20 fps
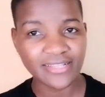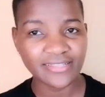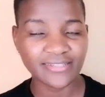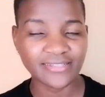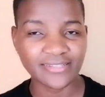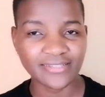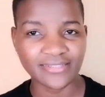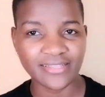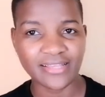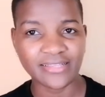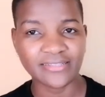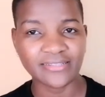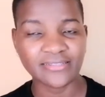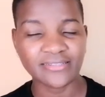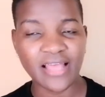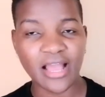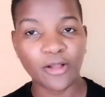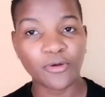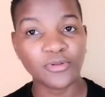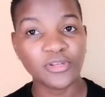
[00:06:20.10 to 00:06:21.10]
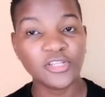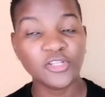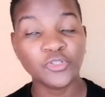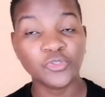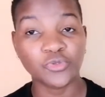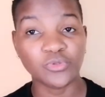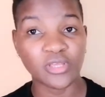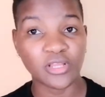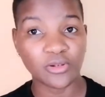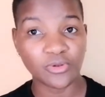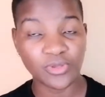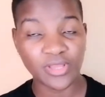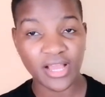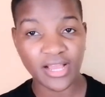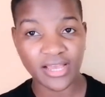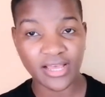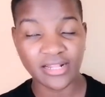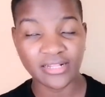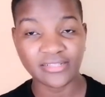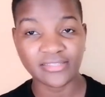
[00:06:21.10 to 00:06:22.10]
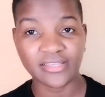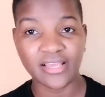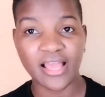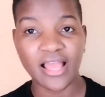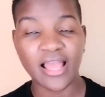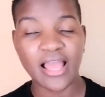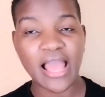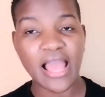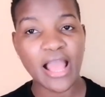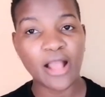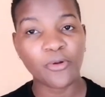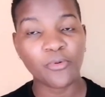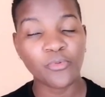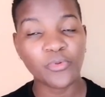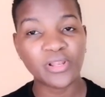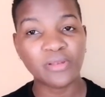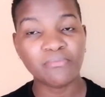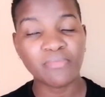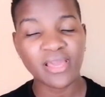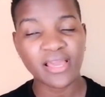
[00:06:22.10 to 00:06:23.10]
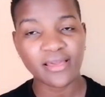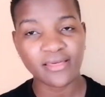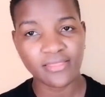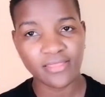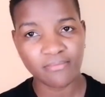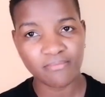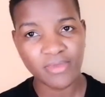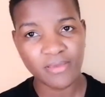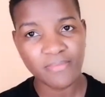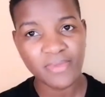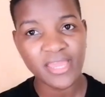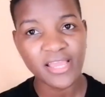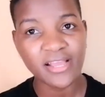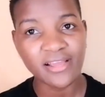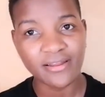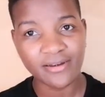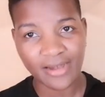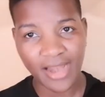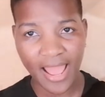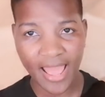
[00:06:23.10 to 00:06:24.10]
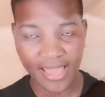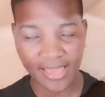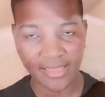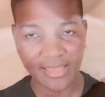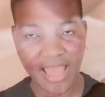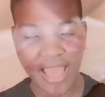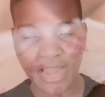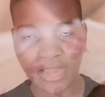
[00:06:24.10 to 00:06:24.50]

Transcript: ancestors, according to the Luhya culture, will make the baby cry